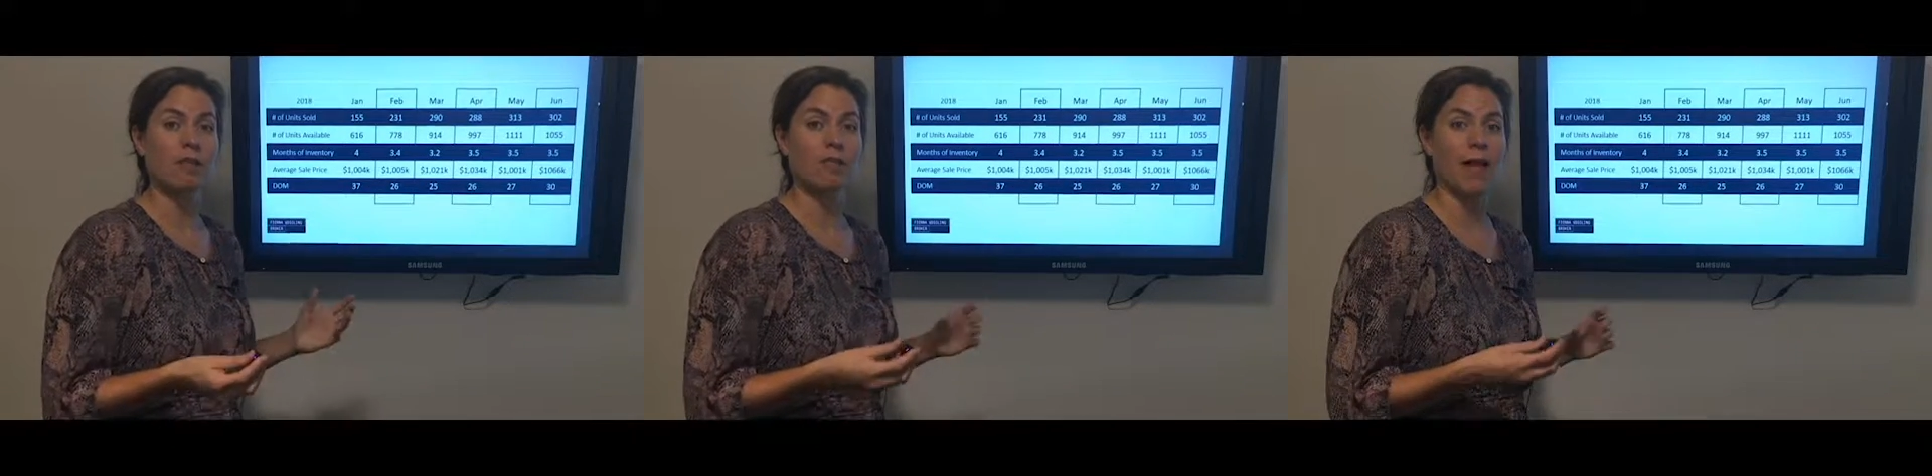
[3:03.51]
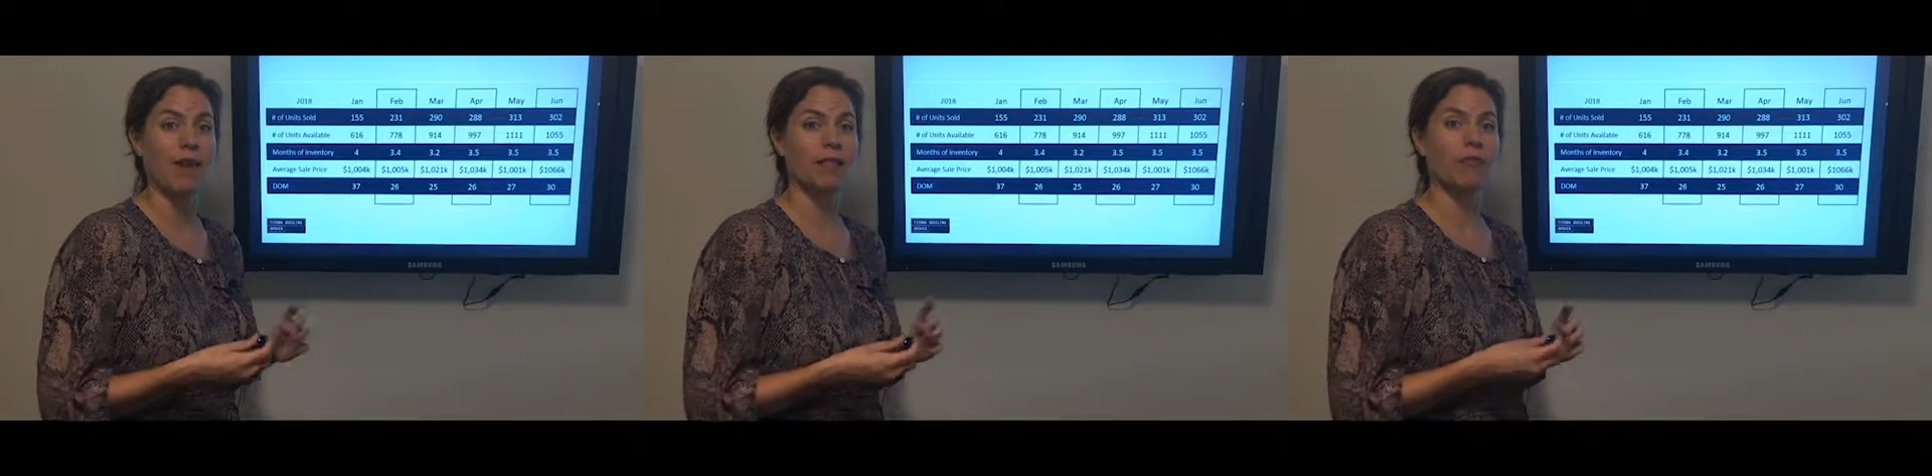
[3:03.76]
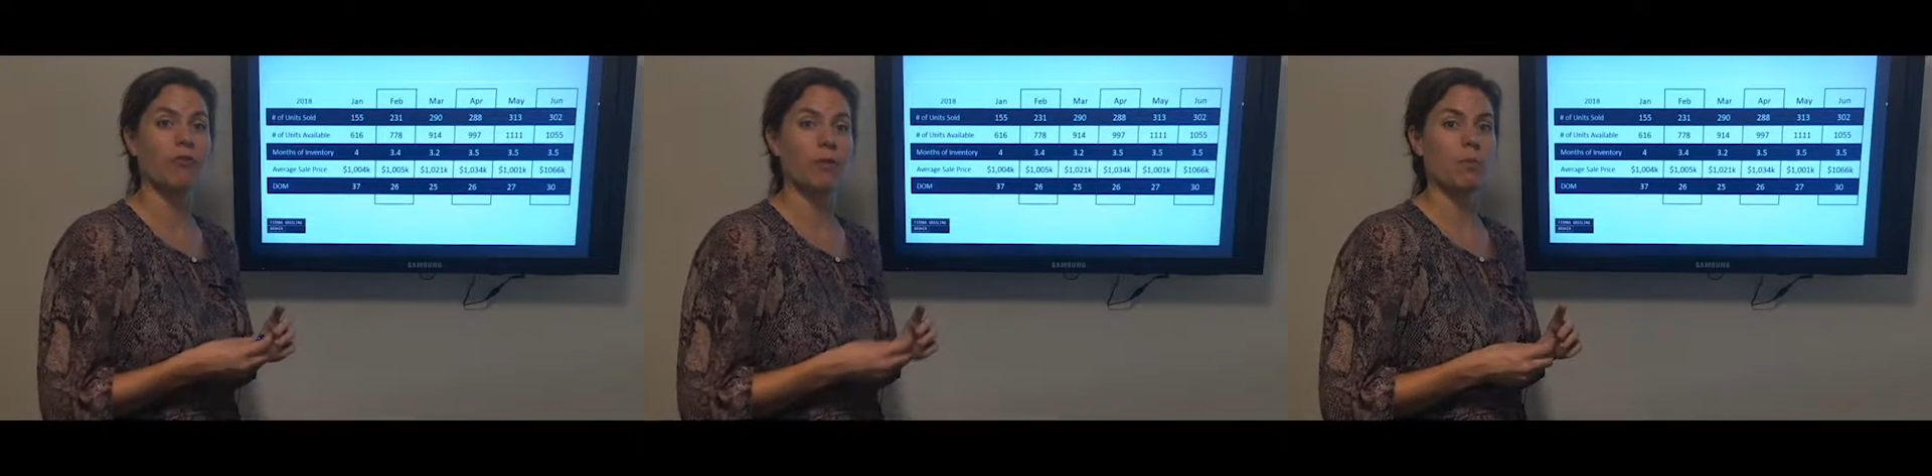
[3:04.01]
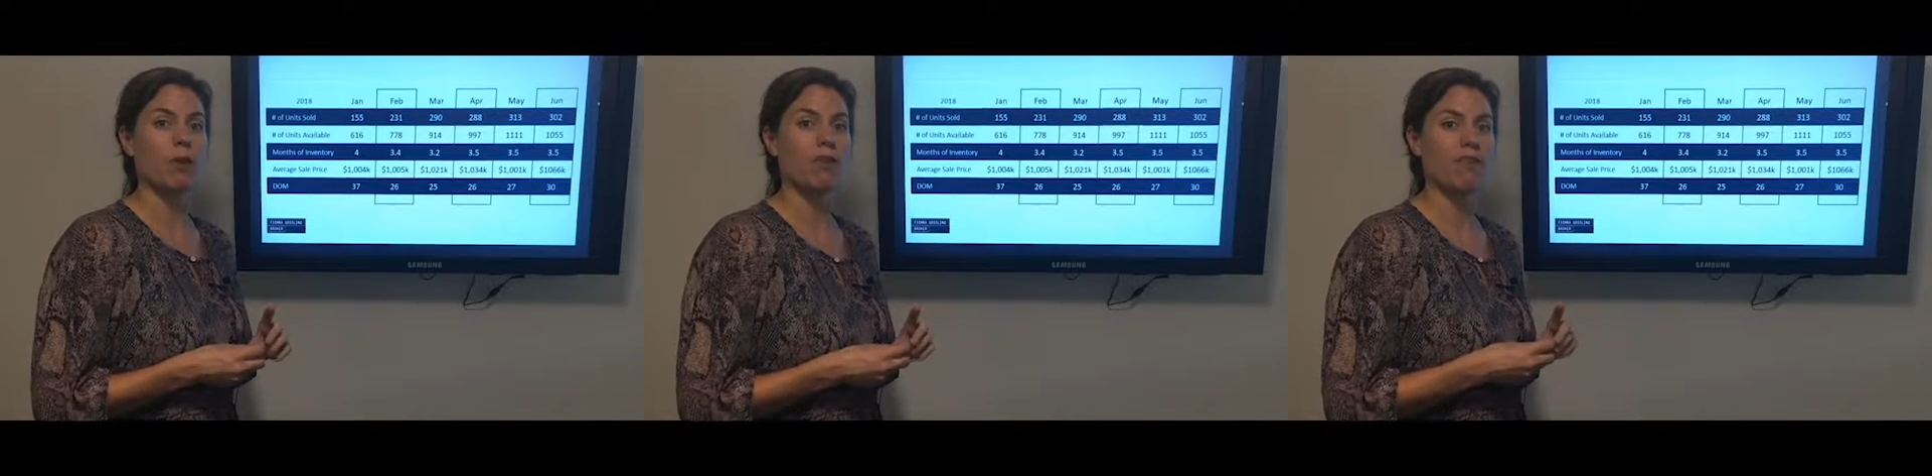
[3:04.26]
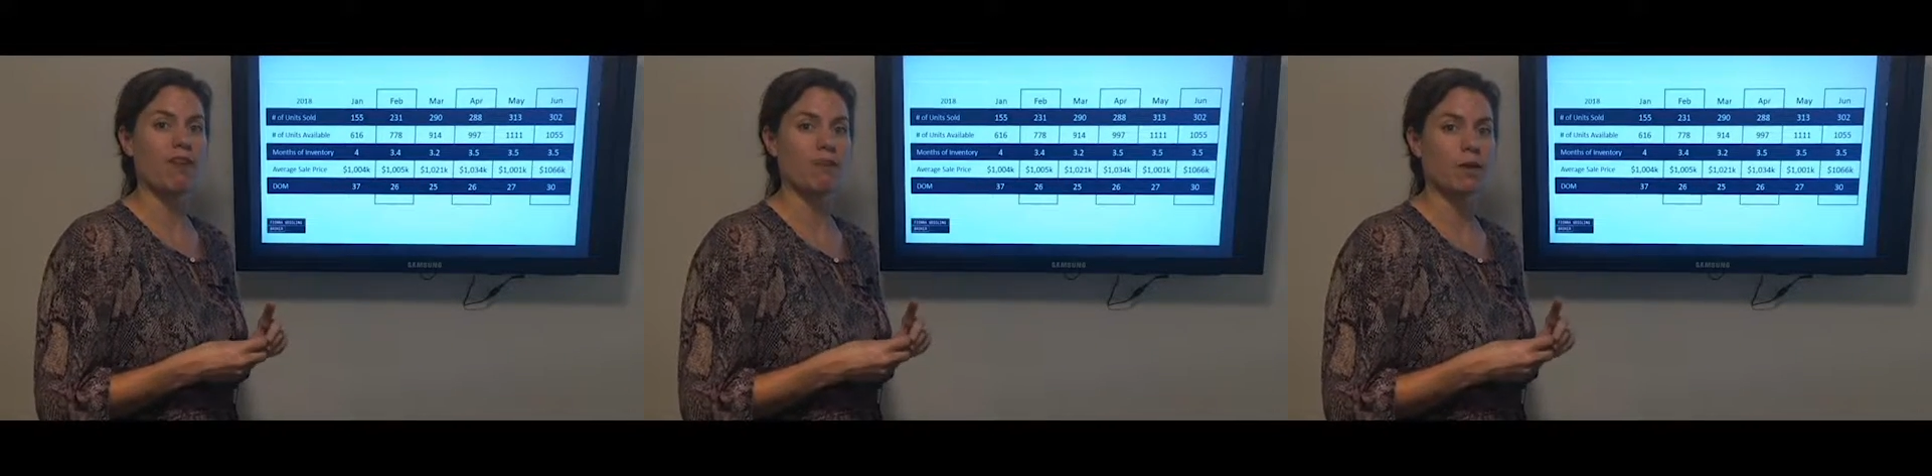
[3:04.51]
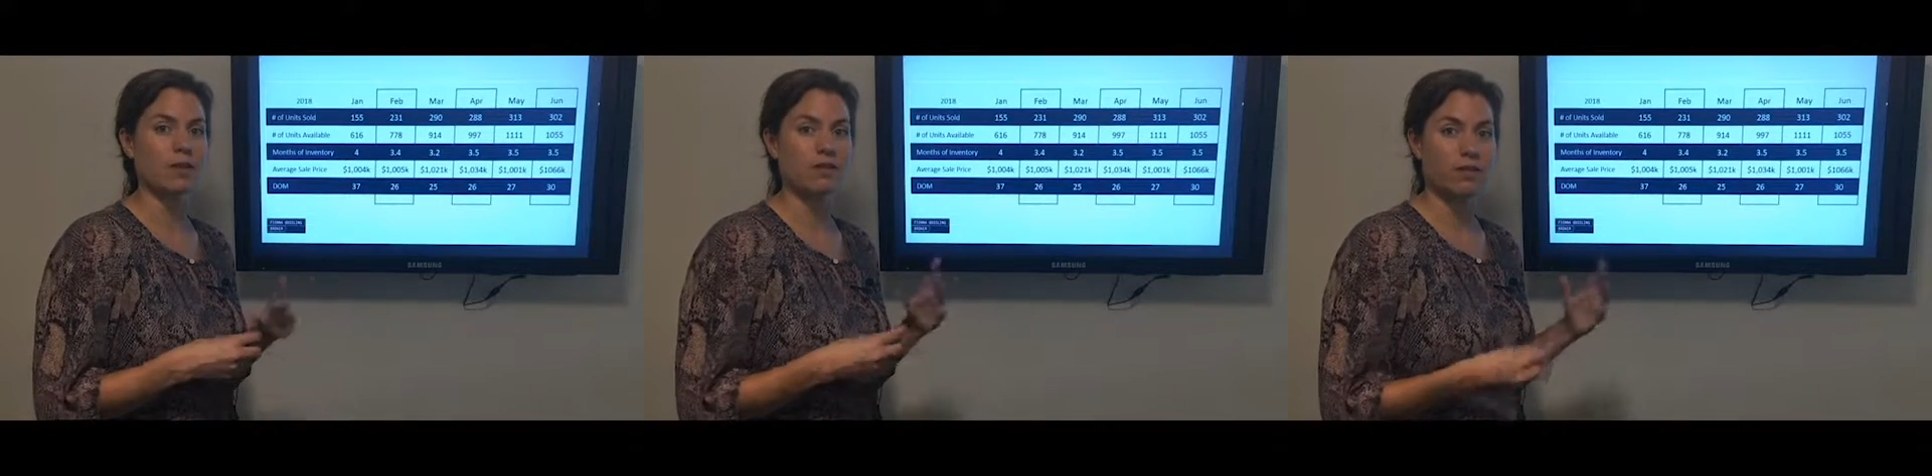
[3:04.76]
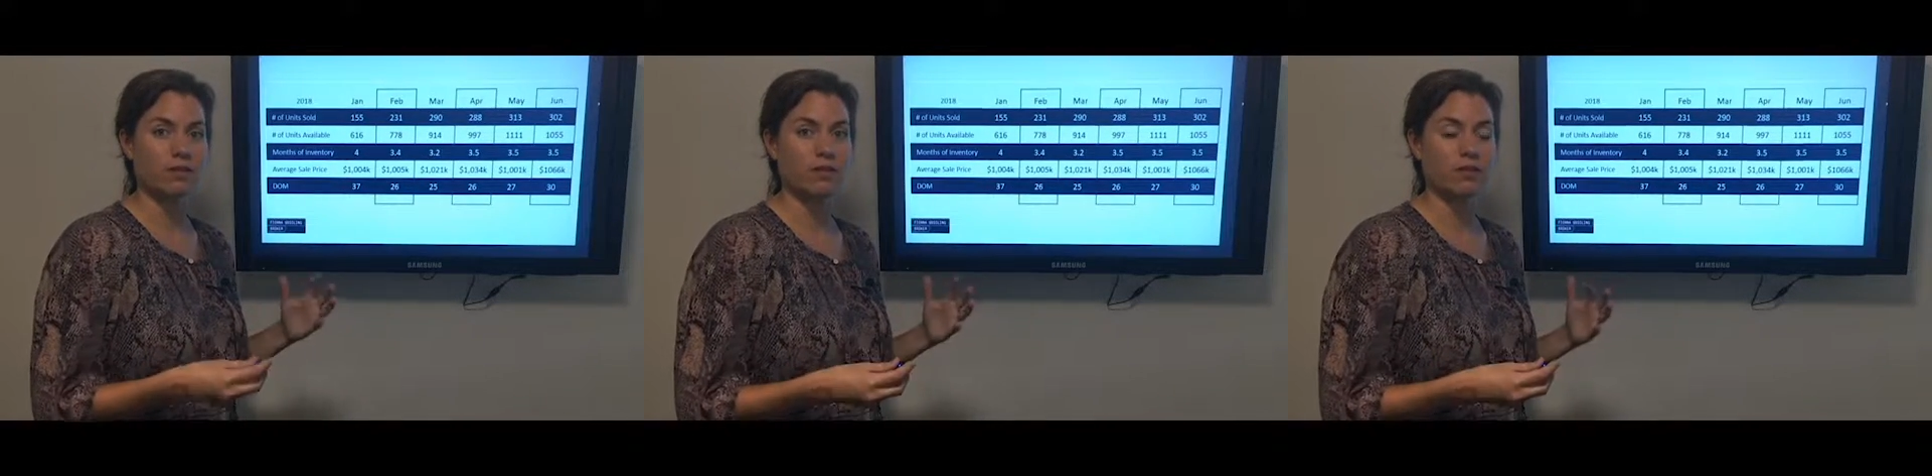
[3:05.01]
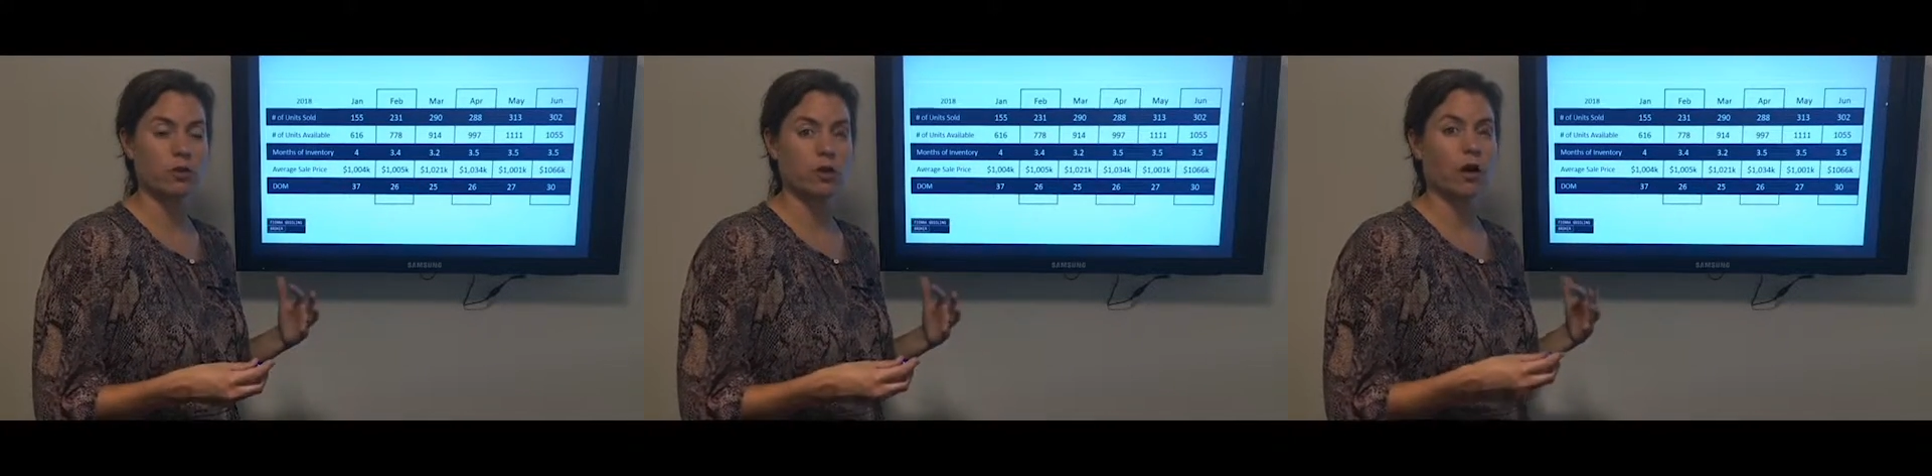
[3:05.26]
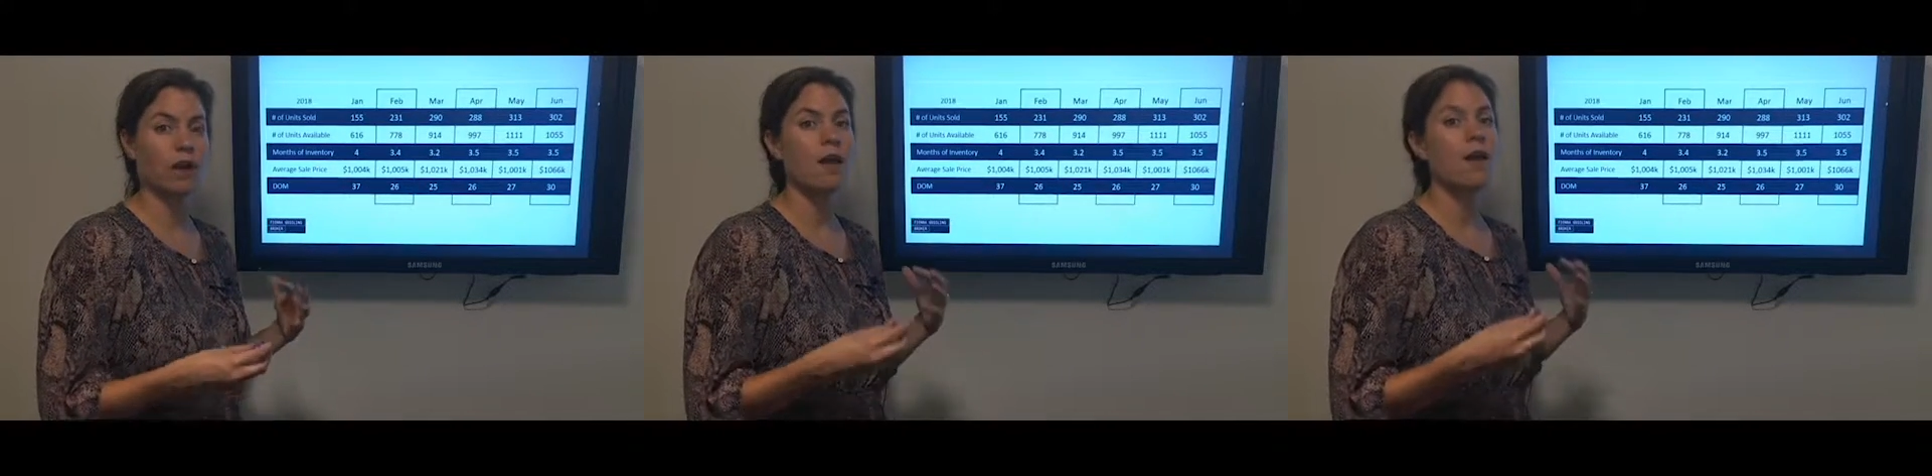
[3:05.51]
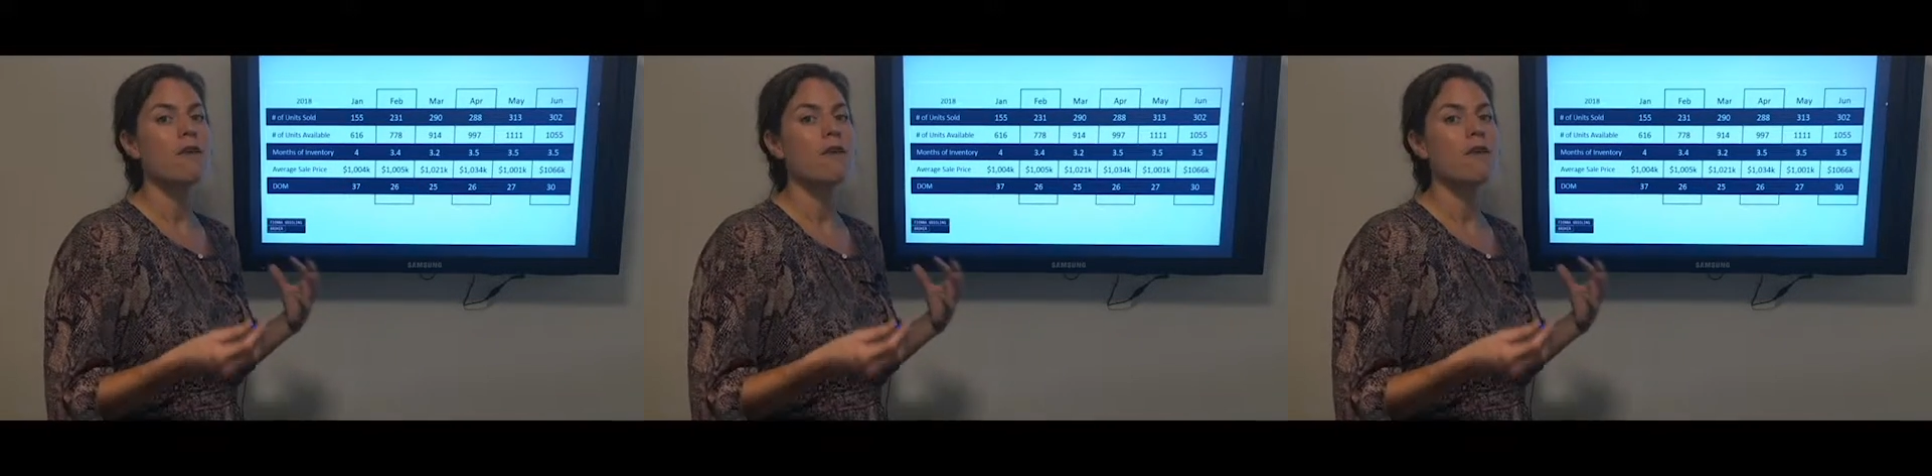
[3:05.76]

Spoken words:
flat at 3.5 months of inventory